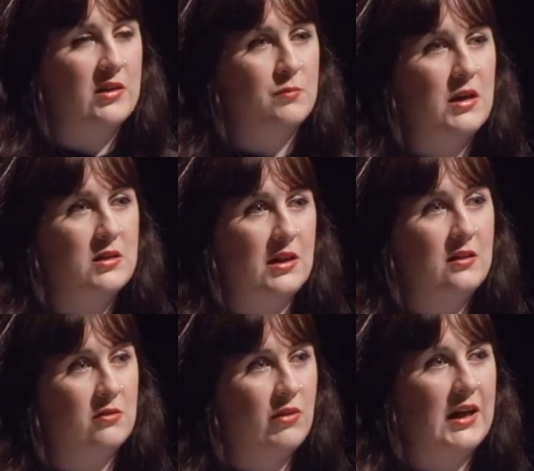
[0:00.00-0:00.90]
to make you think
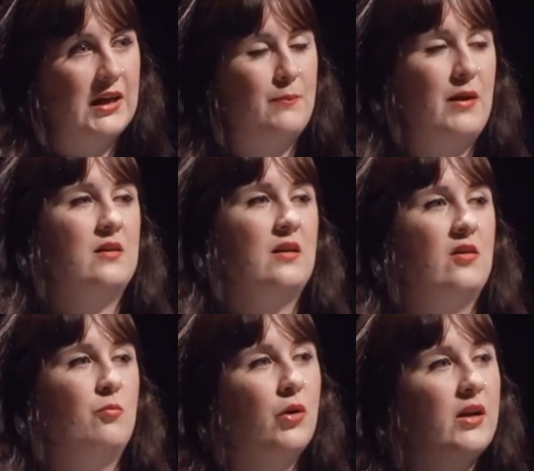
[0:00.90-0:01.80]
directly about the kind
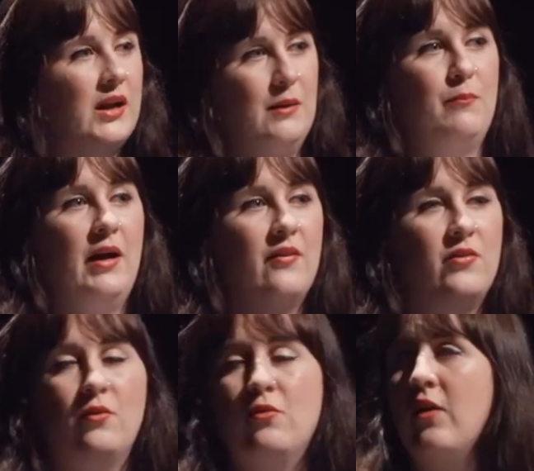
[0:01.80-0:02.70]
of bodily impact
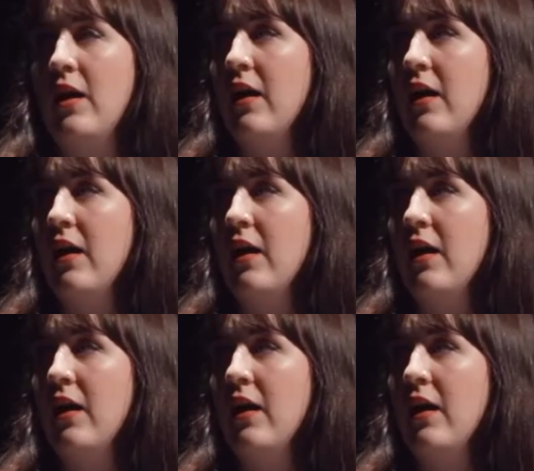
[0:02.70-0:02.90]
of